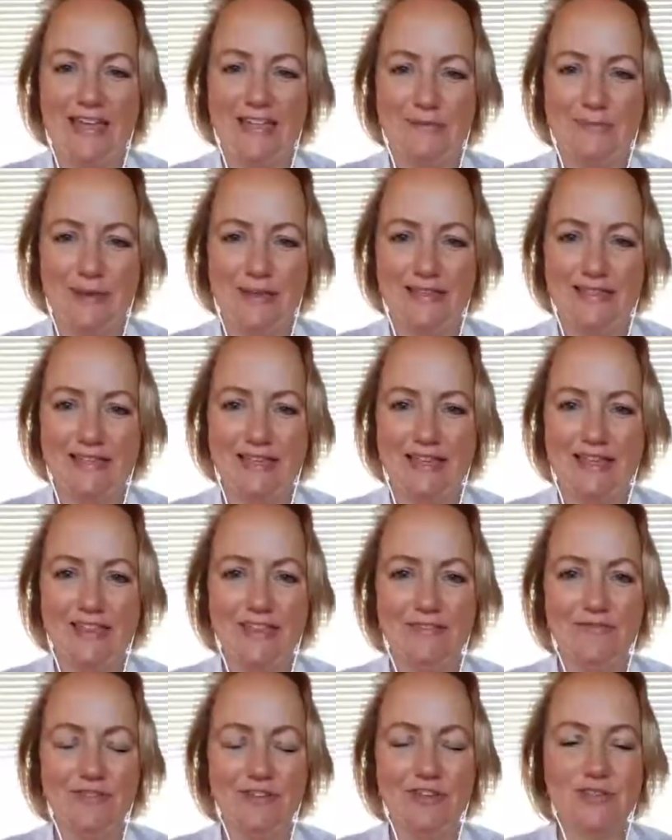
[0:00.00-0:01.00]
aspects here, and
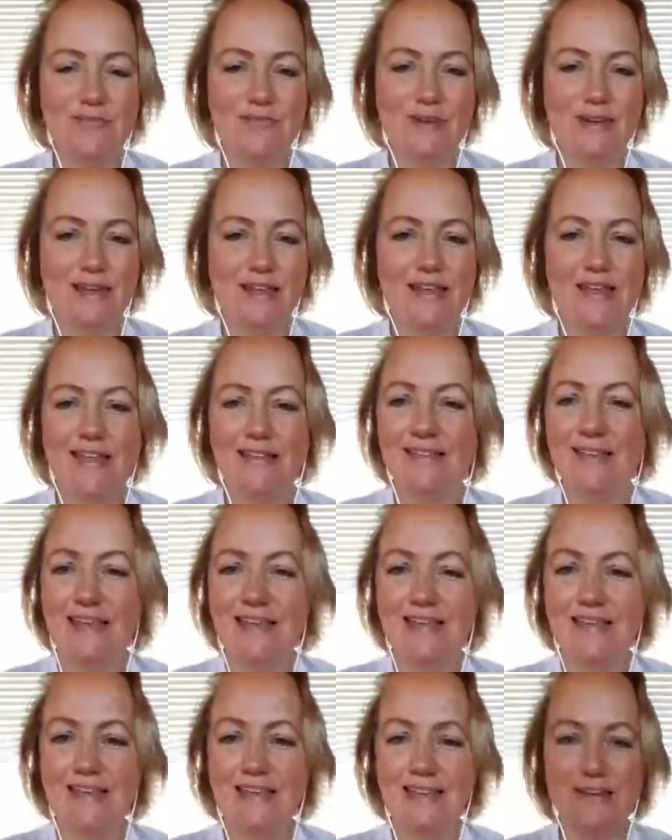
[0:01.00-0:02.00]
the first one has
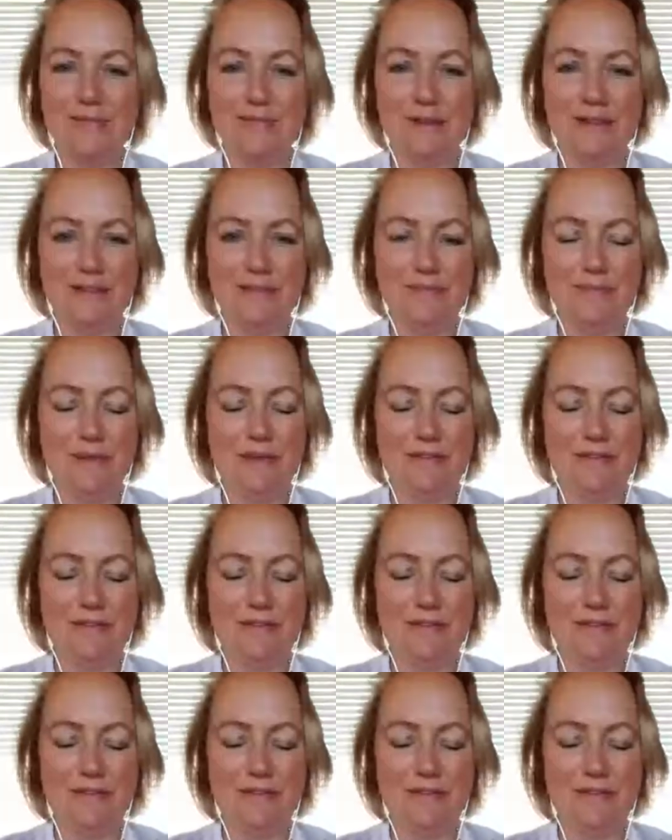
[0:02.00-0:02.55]
undoubtedly